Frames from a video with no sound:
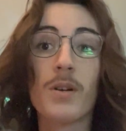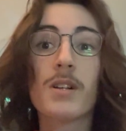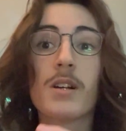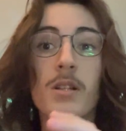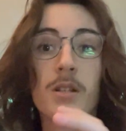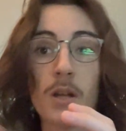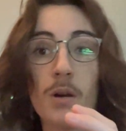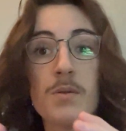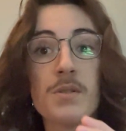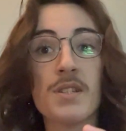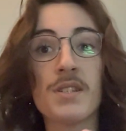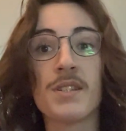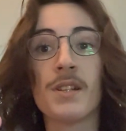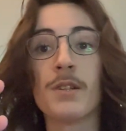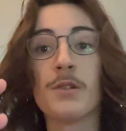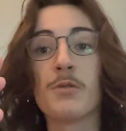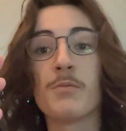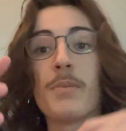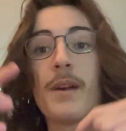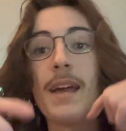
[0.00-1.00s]
closes the
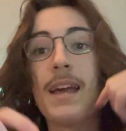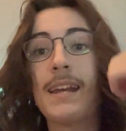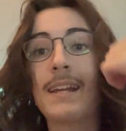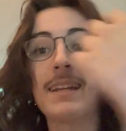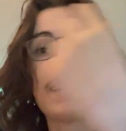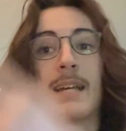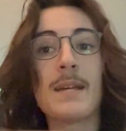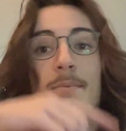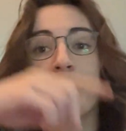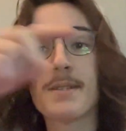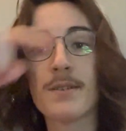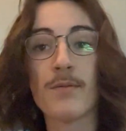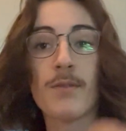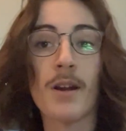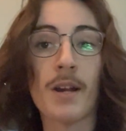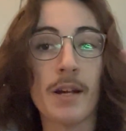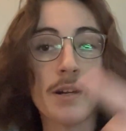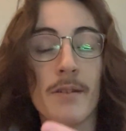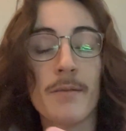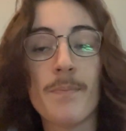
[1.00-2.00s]
loop and keeps it
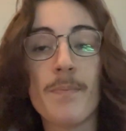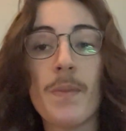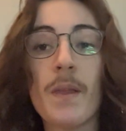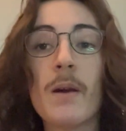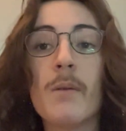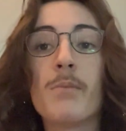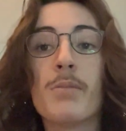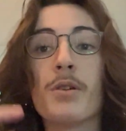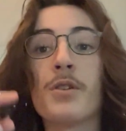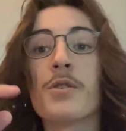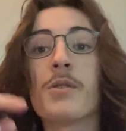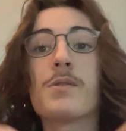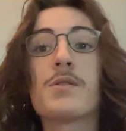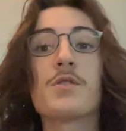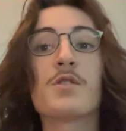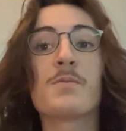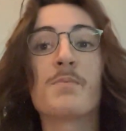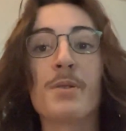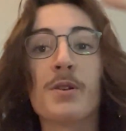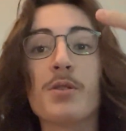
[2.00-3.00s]
running.
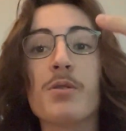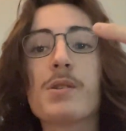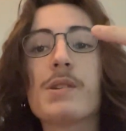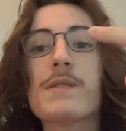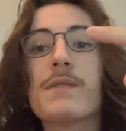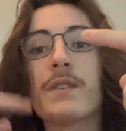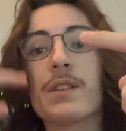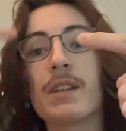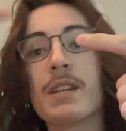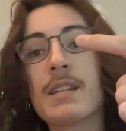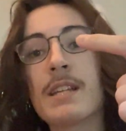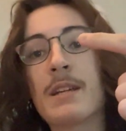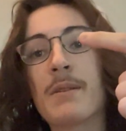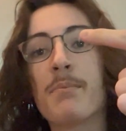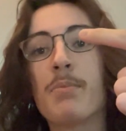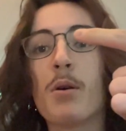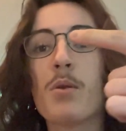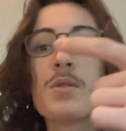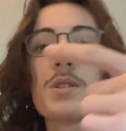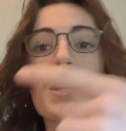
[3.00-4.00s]
Producers produce for the
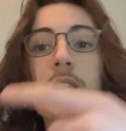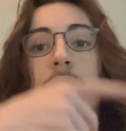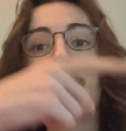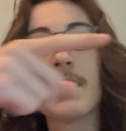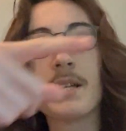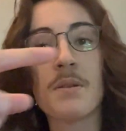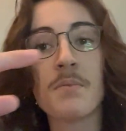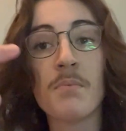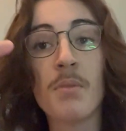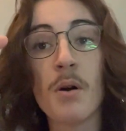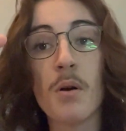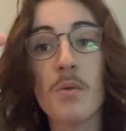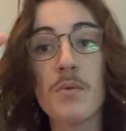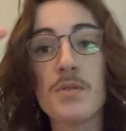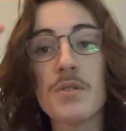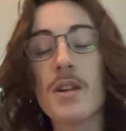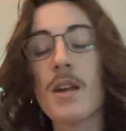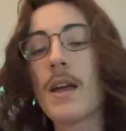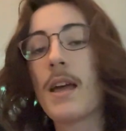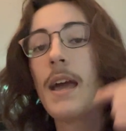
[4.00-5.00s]
decomposer to
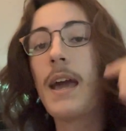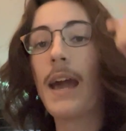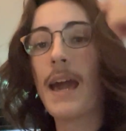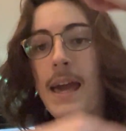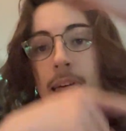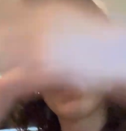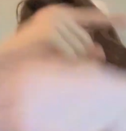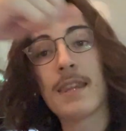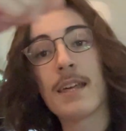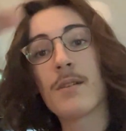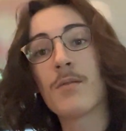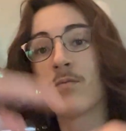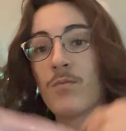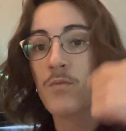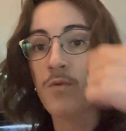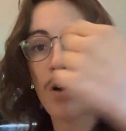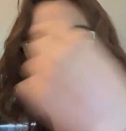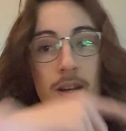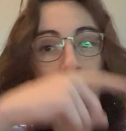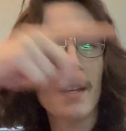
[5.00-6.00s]
decompose, and they
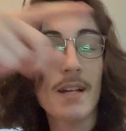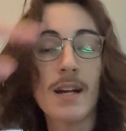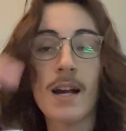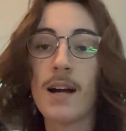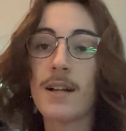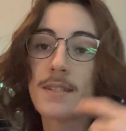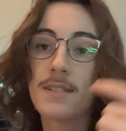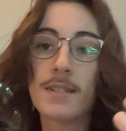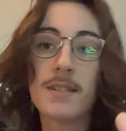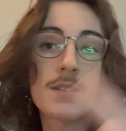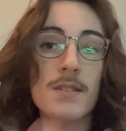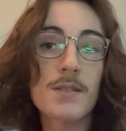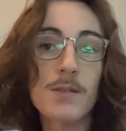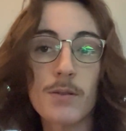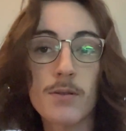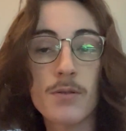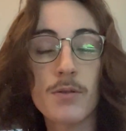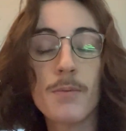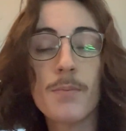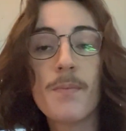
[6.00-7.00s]
run in a constant
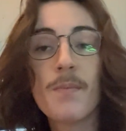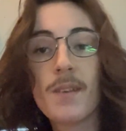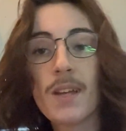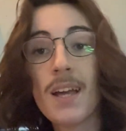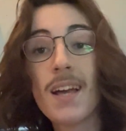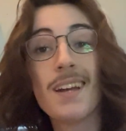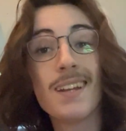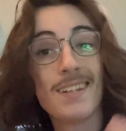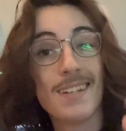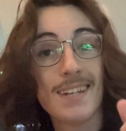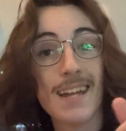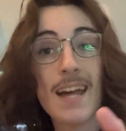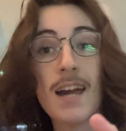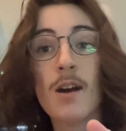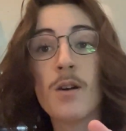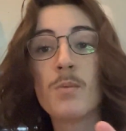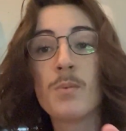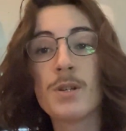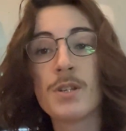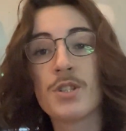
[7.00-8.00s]
circle.
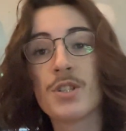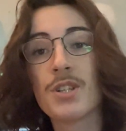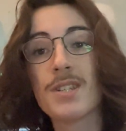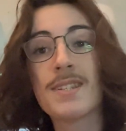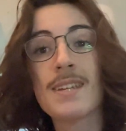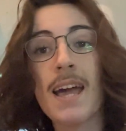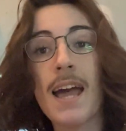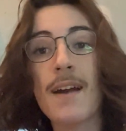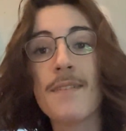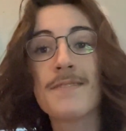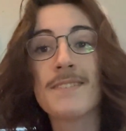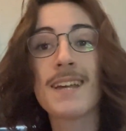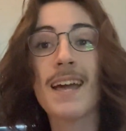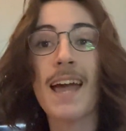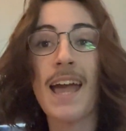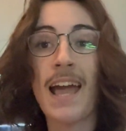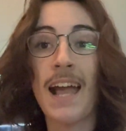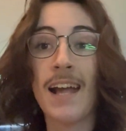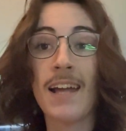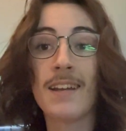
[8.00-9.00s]
Now we just have to
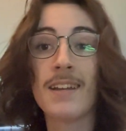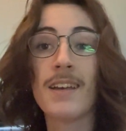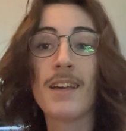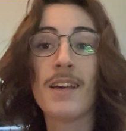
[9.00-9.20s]
add